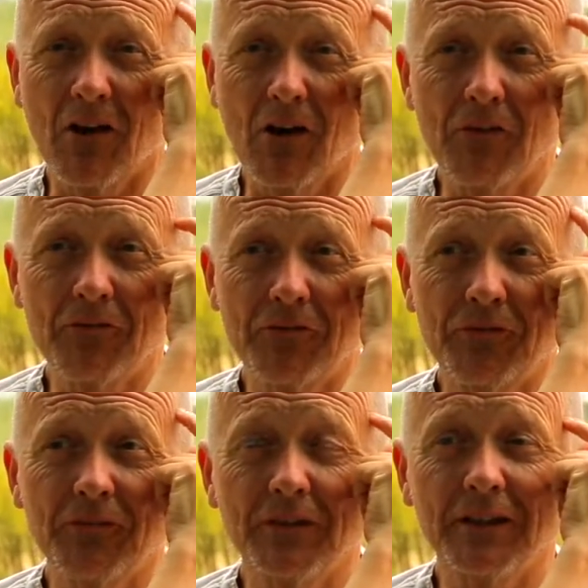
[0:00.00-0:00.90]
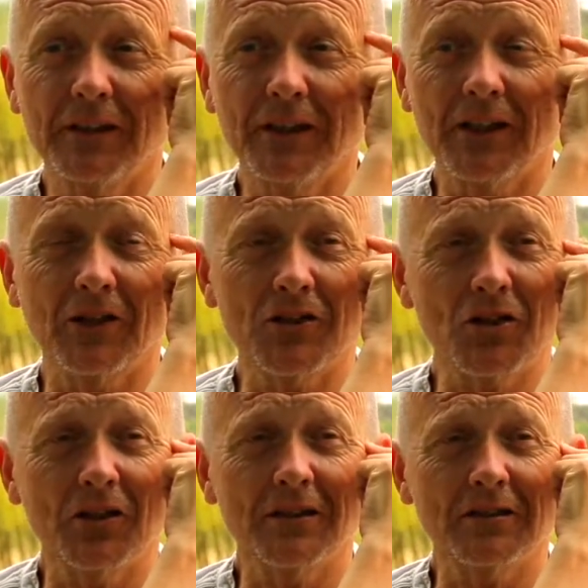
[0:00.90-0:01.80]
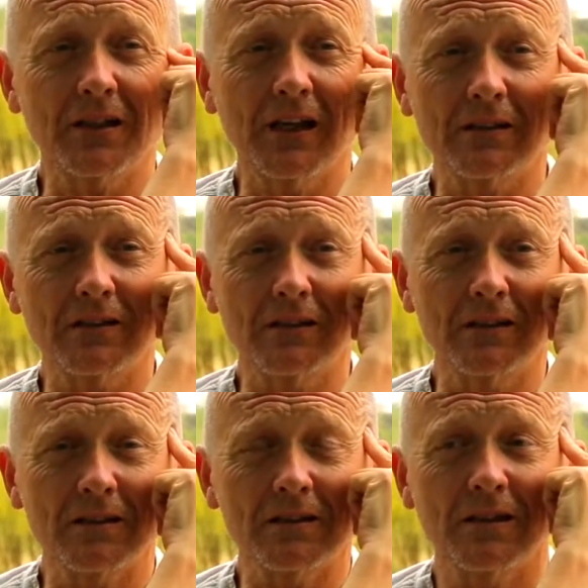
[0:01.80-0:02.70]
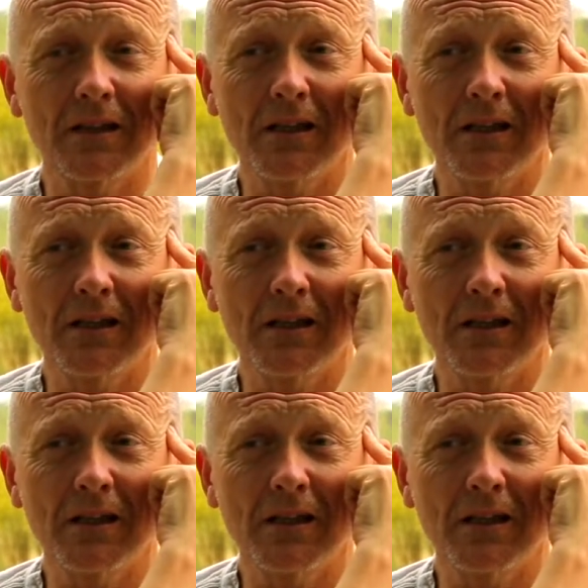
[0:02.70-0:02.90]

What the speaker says: of ecological interconnectedness